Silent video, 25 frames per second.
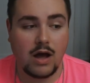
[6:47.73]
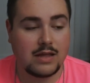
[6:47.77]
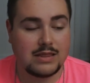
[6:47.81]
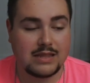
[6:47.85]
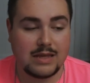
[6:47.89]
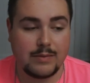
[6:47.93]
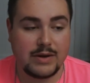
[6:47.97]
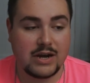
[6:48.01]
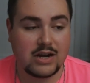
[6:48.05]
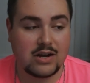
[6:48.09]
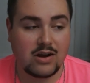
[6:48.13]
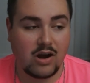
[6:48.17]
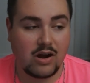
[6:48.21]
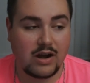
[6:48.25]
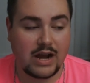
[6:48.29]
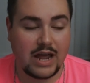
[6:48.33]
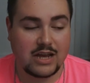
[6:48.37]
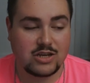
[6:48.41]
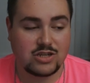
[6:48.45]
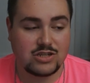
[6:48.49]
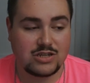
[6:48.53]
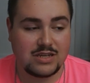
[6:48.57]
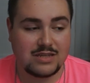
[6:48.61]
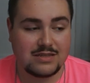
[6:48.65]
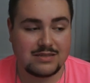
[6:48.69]
Unlimited
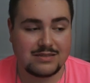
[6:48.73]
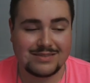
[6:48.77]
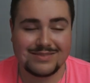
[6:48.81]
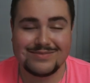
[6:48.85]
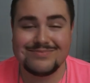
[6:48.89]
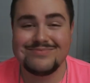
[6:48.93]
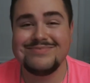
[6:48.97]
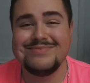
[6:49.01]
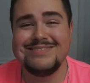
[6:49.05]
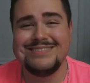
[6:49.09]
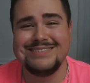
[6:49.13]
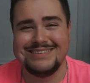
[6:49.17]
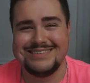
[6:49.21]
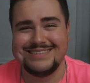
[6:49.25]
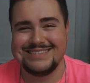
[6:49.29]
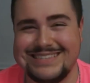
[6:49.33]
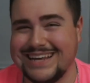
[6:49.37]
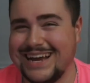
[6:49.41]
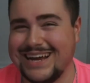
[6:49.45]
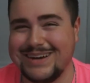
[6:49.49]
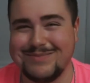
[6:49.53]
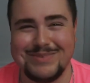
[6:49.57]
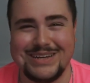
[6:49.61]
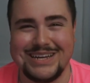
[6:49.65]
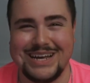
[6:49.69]
Kardashians.
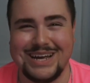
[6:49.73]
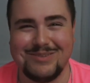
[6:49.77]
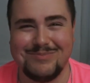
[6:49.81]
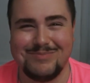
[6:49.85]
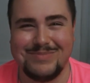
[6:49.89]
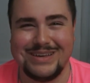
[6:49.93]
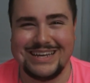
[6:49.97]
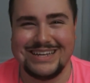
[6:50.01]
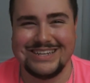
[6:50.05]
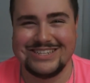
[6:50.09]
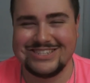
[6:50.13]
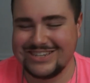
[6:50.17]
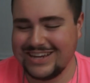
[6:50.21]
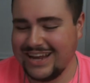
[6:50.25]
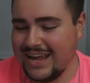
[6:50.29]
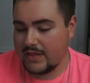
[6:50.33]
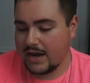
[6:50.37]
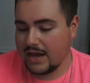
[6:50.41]
Sign me up, bitch.